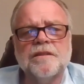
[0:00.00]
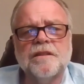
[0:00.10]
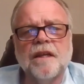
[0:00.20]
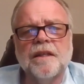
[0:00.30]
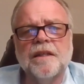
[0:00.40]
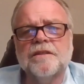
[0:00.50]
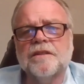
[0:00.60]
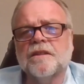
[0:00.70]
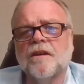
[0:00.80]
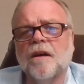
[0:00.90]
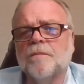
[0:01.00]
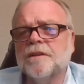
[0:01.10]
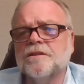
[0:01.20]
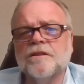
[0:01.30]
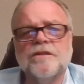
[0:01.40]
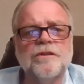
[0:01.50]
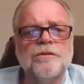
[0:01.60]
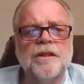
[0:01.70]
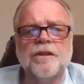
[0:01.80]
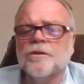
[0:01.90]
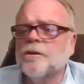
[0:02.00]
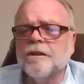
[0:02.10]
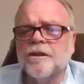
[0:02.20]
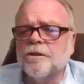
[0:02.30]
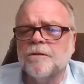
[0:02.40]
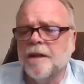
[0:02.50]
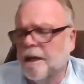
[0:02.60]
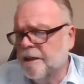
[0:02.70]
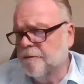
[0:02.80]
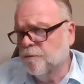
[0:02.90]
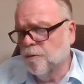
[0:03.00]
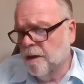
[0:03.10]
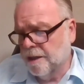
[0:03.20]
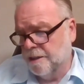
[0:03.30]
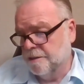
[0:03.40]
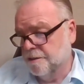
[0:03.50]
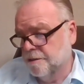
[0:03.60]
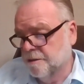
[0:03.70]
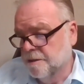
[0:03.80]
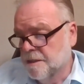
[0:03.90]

Studies and Cobb Institute in good and creative ways.